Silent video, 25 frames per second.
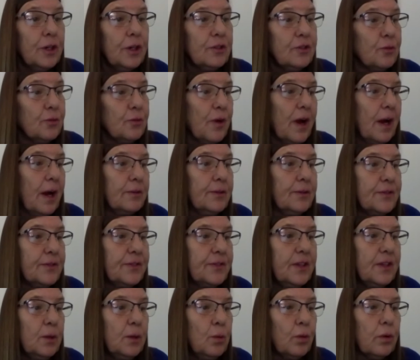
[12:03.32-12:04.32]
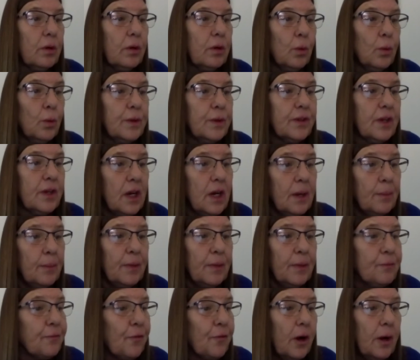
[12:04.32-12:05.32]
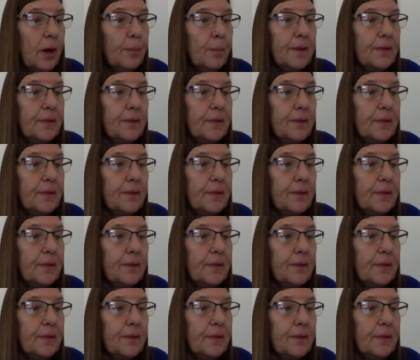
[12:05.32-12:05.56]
around to see where it was coming from,